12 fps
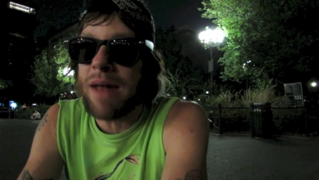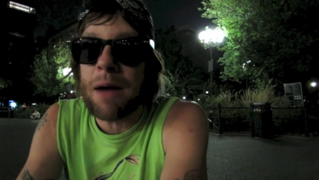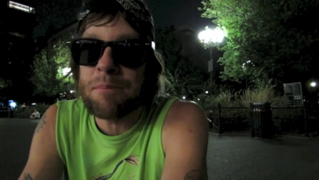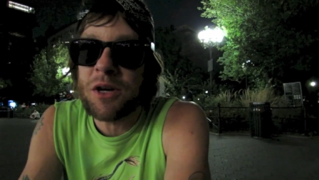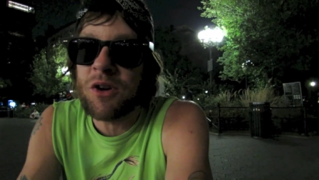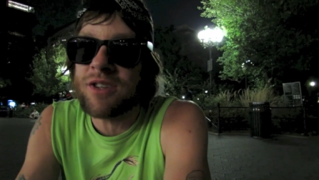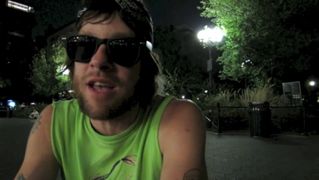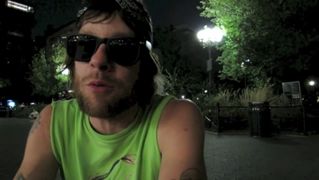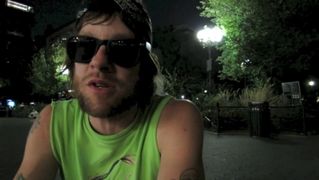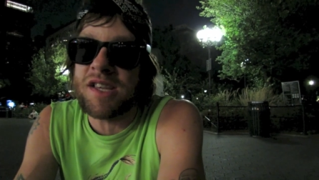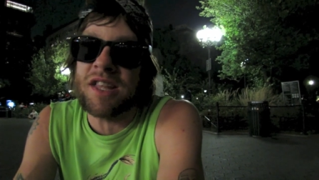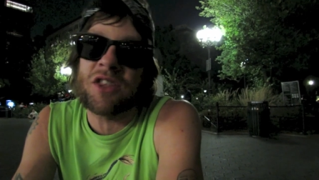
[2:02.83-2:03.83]
not because I
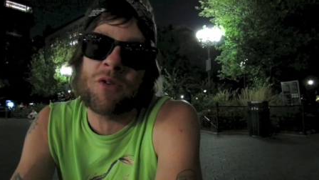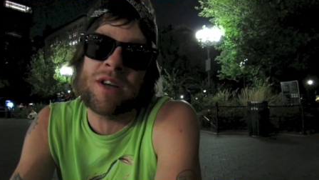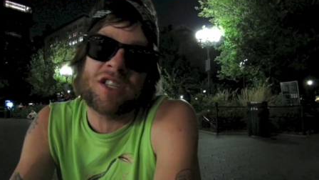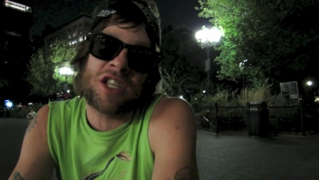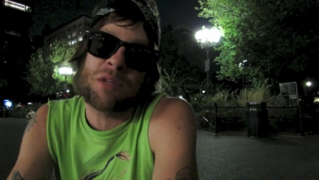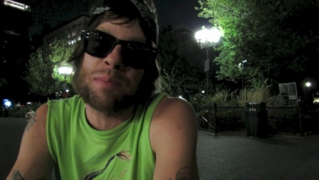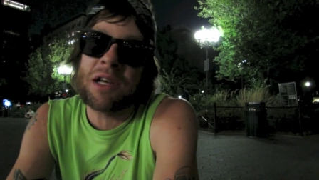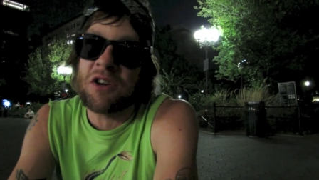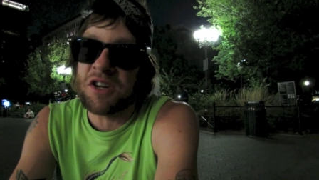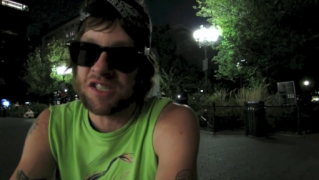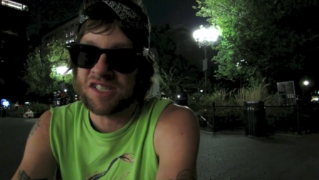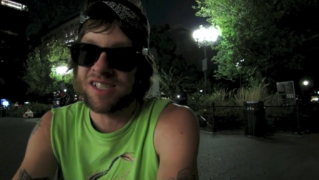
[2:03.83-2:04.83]
was into it, just
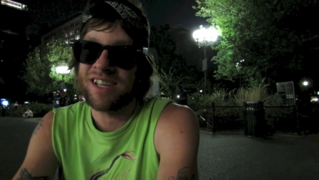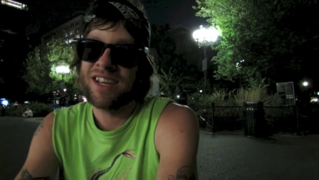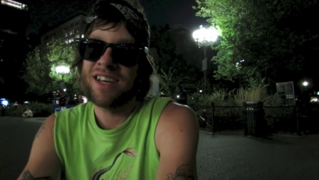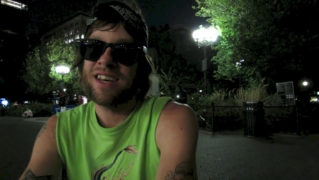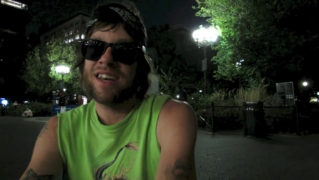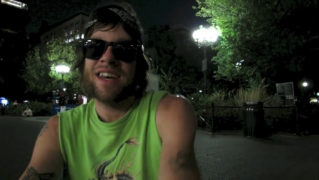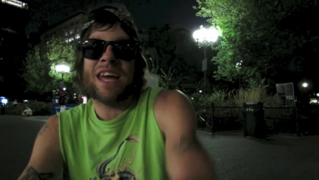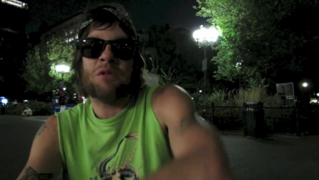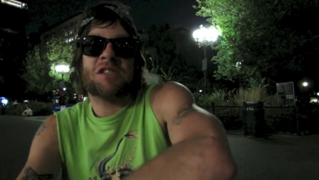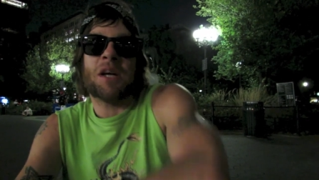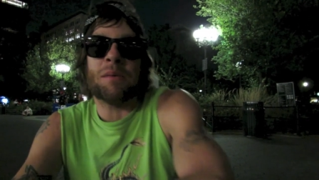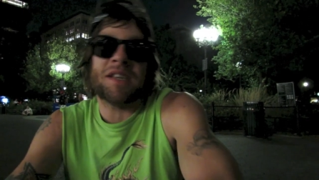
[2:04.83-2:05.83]
because it
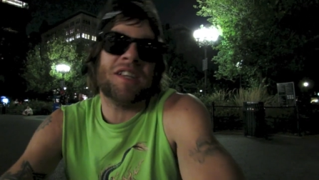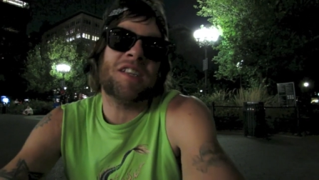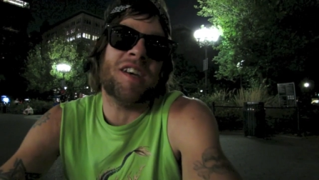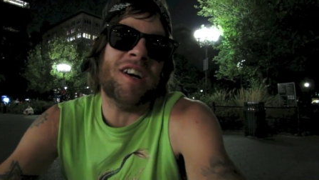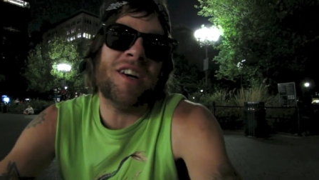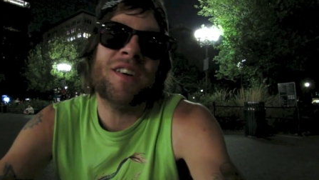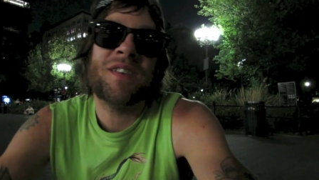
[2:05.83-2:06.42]
was something to do.